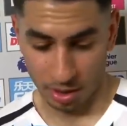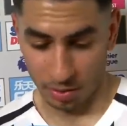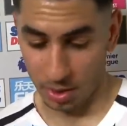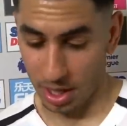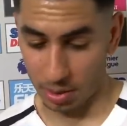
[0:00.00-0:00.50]

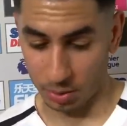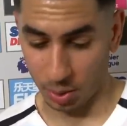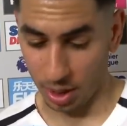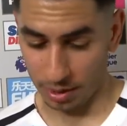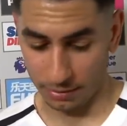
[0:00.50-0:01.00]
We're now
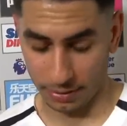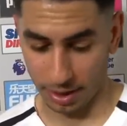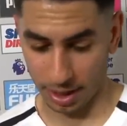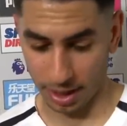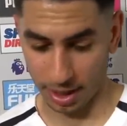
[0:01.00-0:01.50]

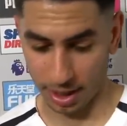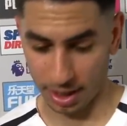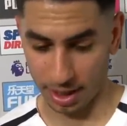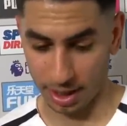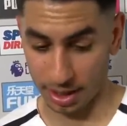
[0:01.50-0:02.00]

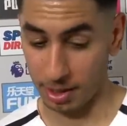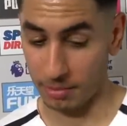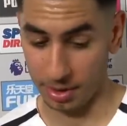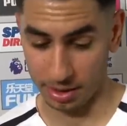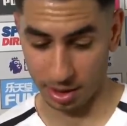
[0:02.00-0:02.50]
12, and that
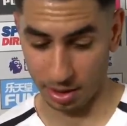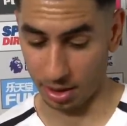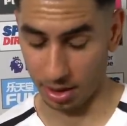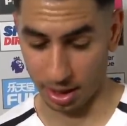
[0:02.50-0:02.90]
means a lot.